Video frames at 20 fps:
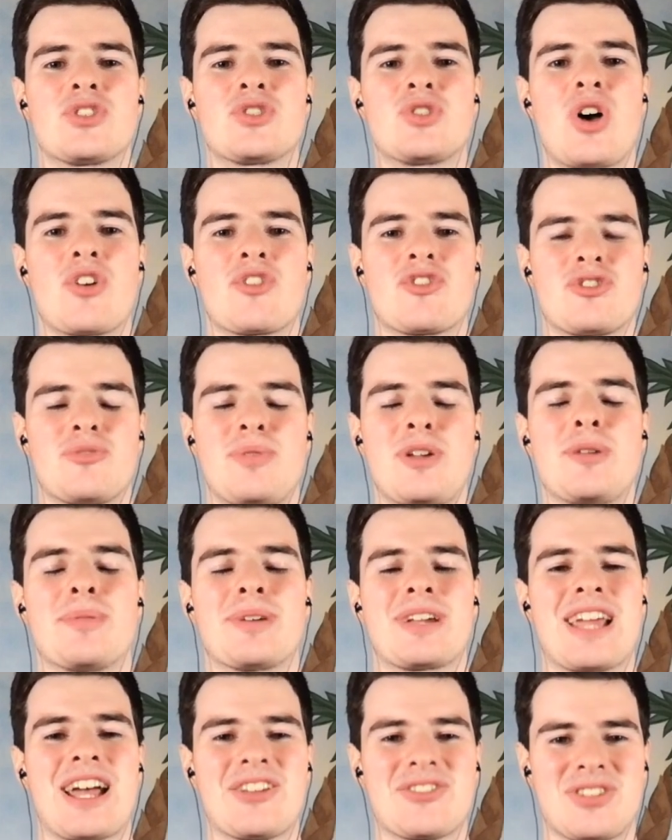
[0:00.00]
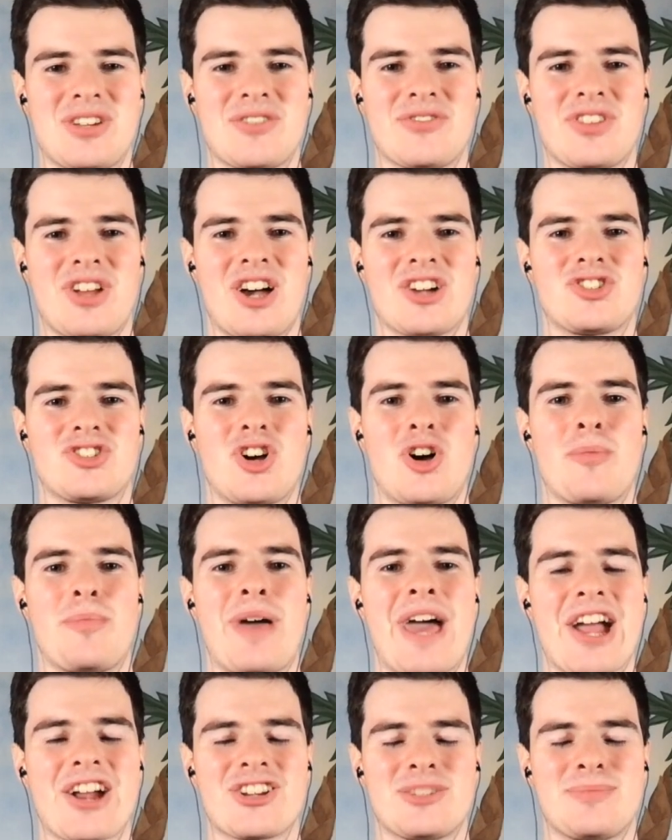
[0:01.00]
talk with Peter Bukowski of Locked On
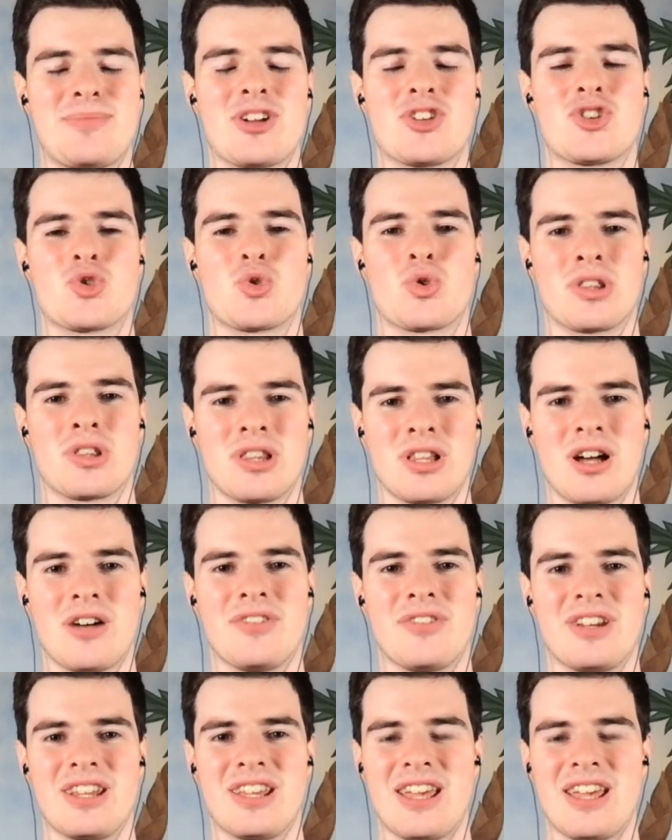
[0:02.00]
Packers about Jordan Love and